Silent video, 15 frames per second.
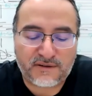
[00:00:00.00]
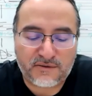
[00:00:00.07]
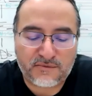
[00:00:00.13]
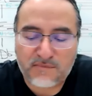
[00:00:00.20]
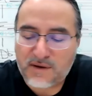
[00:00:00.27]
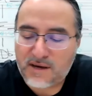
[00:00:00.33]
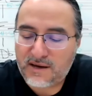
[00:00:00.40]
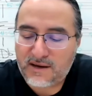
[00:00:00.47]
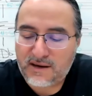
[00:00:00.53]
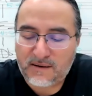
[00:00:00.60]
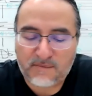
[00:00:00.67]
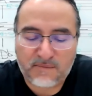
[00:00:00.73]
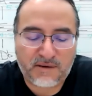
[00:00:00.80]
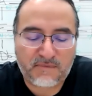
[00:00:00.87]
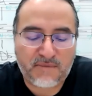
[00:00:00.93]
You may
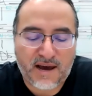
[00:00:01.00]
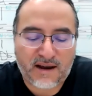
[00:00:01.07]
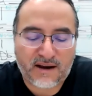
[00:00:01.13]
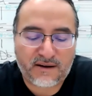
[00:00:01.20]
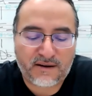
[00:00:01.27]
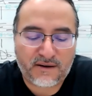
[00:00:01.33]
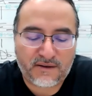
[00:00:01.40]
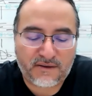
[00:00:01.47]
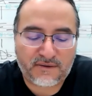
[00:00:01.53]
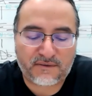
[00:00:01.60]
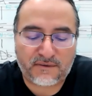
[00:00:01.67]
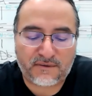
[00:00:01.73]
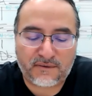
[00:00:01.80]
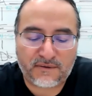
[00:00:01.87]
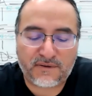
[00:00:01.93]
be back
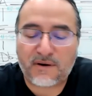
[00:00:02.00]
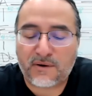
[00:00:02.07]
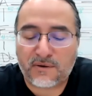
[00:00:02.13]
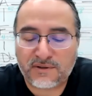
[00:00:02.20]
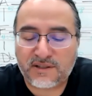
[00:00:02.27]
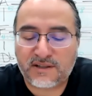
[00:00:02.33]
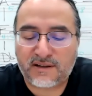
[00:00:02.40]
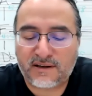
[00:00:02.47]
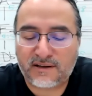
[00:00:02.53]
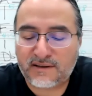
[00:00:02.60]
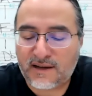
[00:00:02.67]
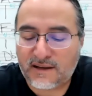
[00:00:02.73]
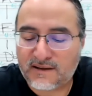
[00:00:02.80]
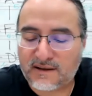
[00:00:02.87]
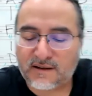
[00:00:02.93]
through, though, to nail
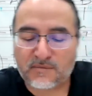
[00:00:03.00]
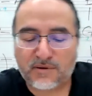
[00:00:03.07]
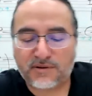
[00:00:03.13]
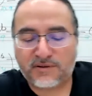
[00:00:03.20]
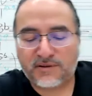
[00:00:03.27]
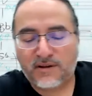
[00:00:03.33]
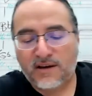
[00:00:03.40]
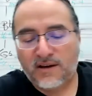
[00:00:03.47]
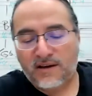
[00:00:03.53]
down the numbers.